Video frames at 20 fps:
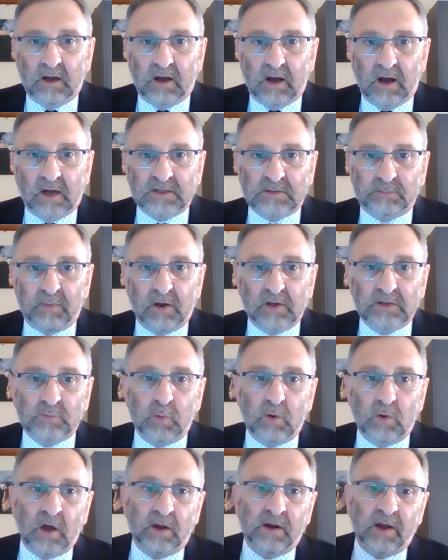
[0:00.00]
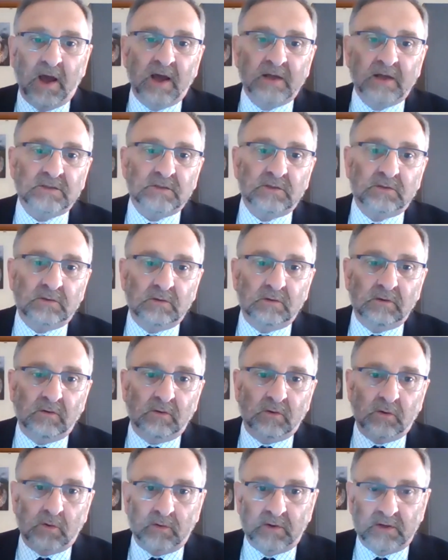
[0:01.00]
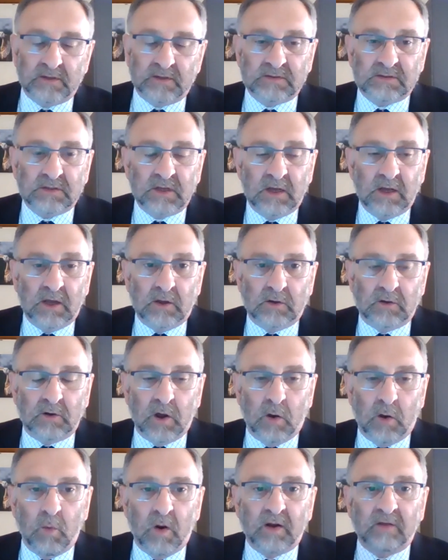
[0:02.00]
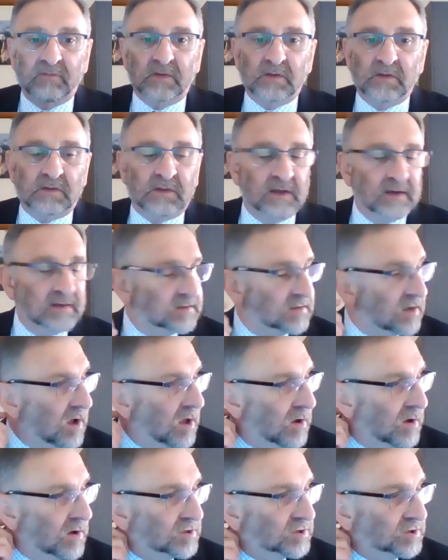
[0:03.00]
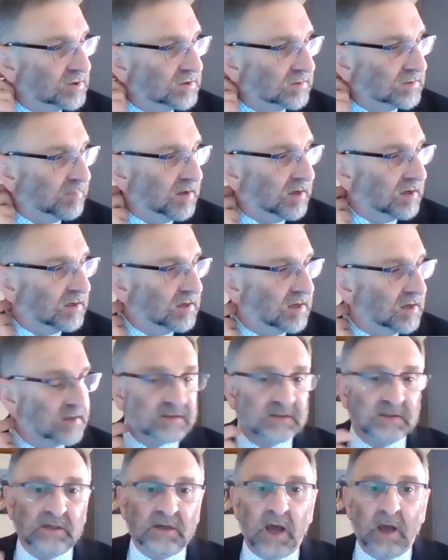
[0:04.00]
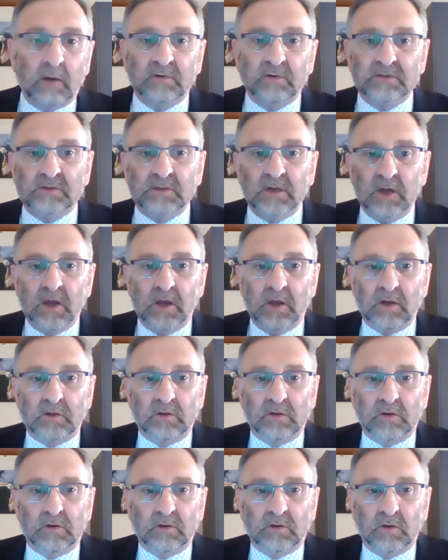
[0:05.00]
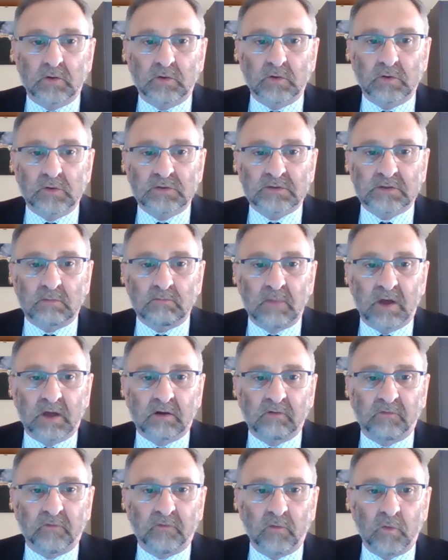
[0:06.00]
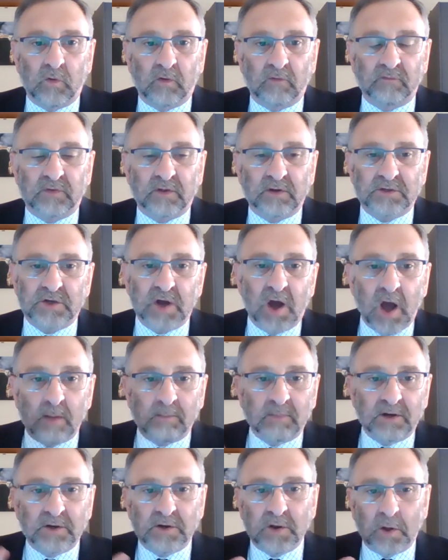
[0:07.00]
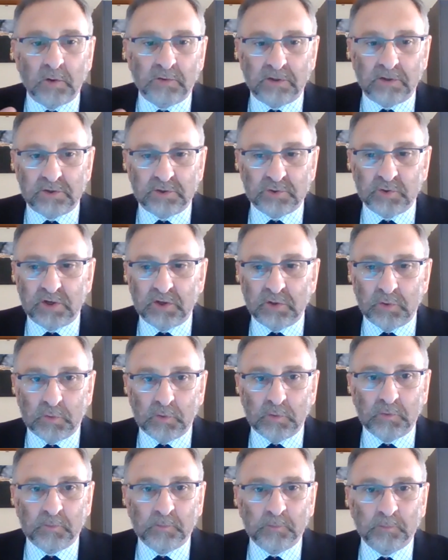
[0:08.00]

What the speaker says: I suppose what I'd ask you is, one of the things I heard you speak yesterday was you used a metaphor of the diamond on the drill,